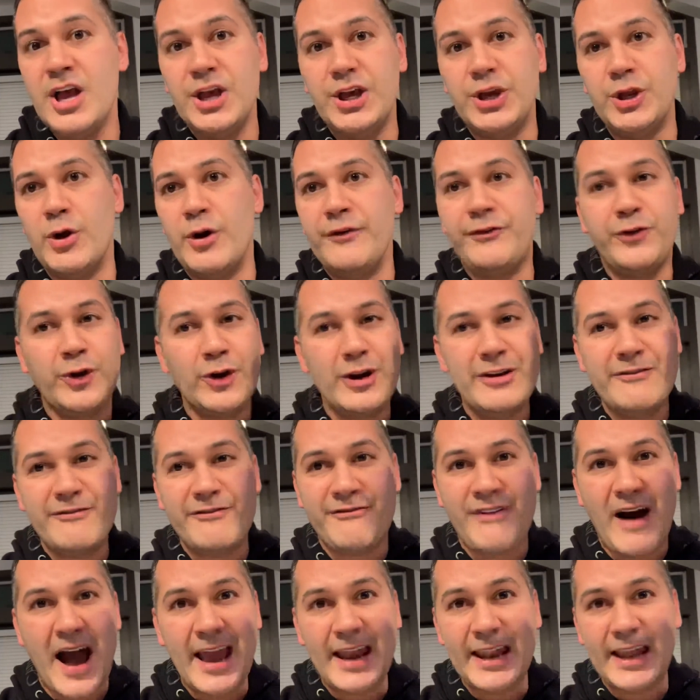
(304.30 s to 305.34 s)
If you're
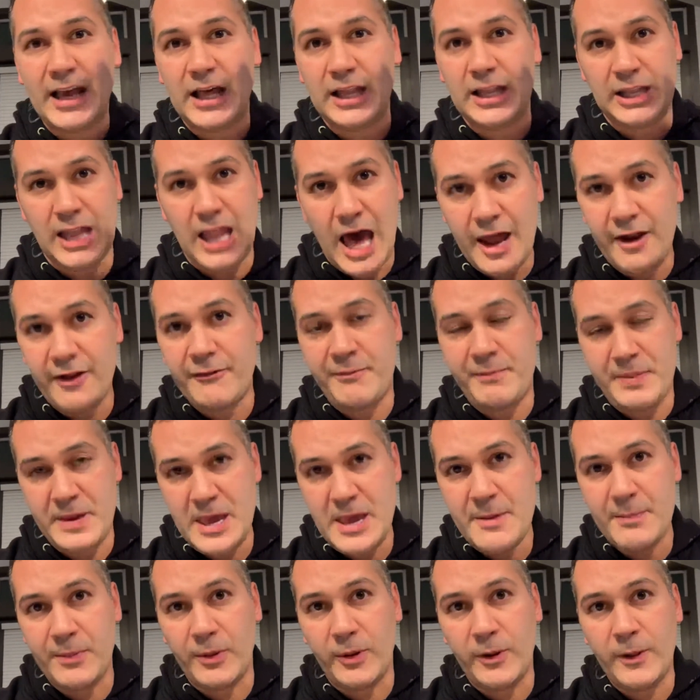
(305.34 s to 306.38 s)
inviting a lot of
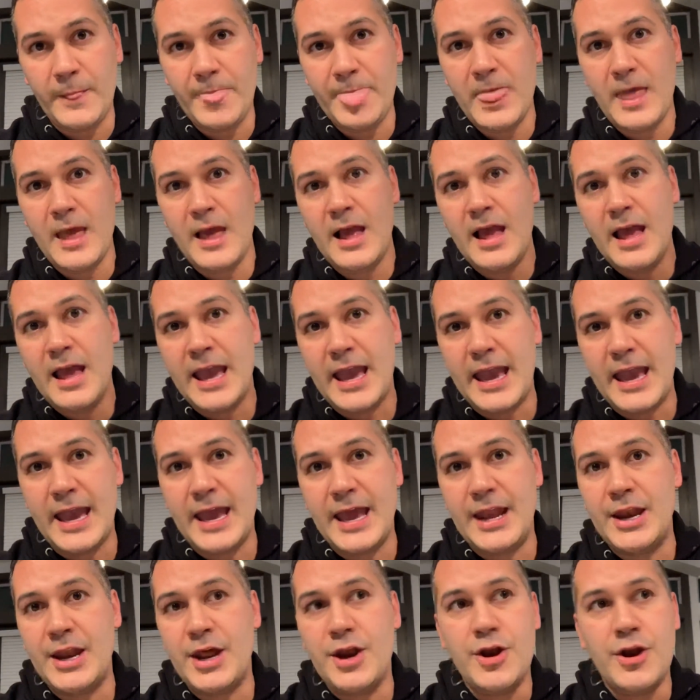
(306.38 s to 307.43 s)
people
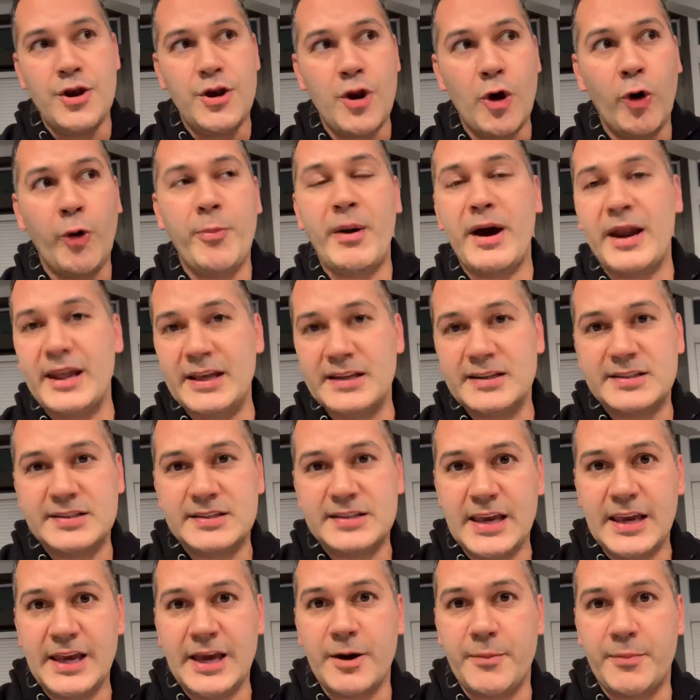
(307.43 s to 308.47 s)
and nobody is
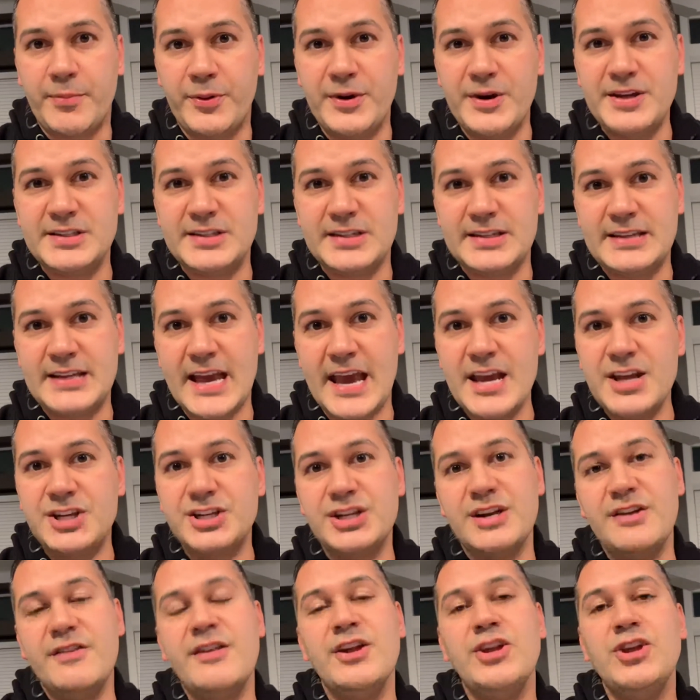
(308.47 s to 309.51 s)
seeing a
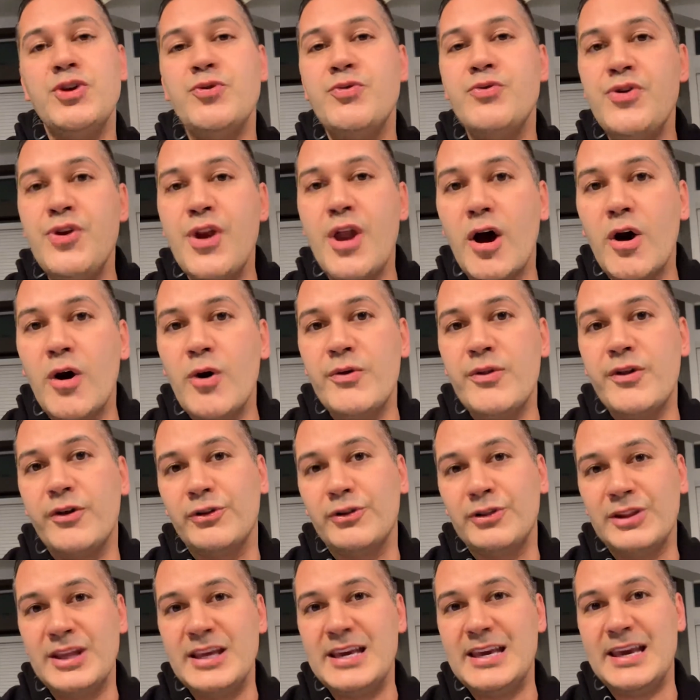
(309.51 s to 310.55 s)
presentation, then they're
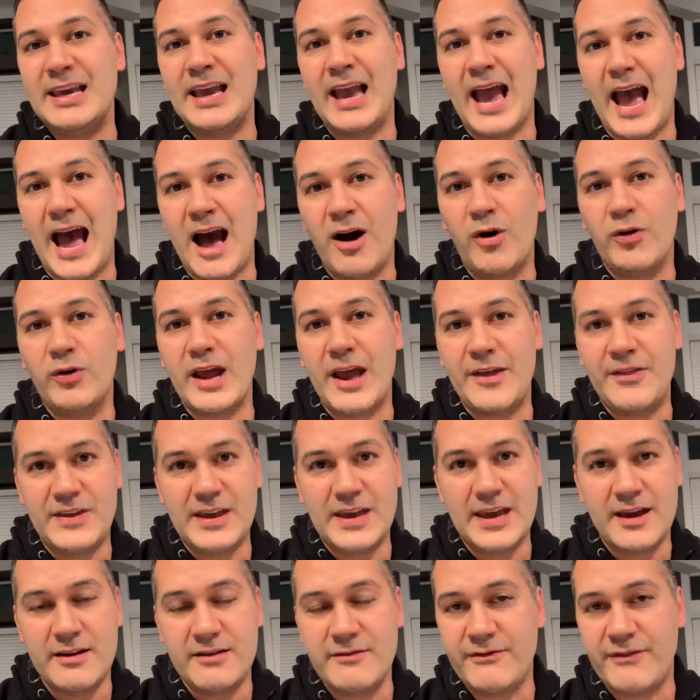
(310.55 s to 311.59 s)
leaking out at
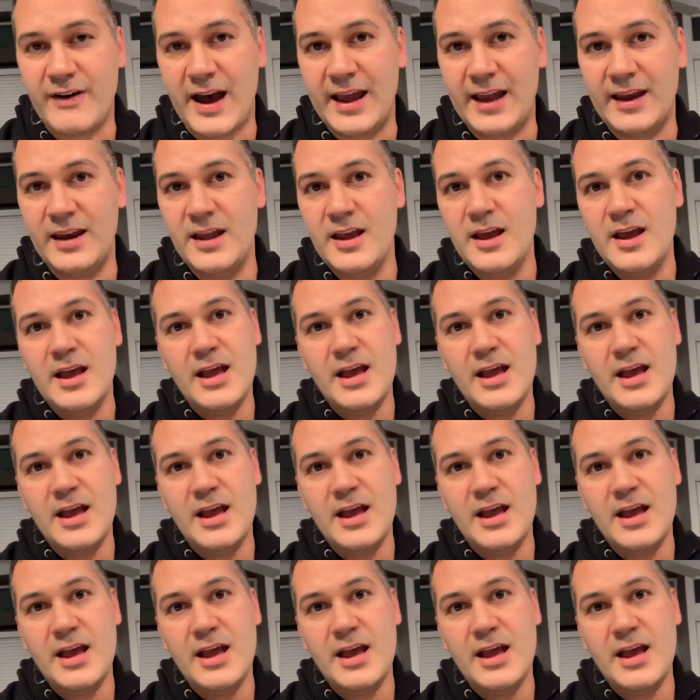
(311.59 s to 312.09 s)
the invite.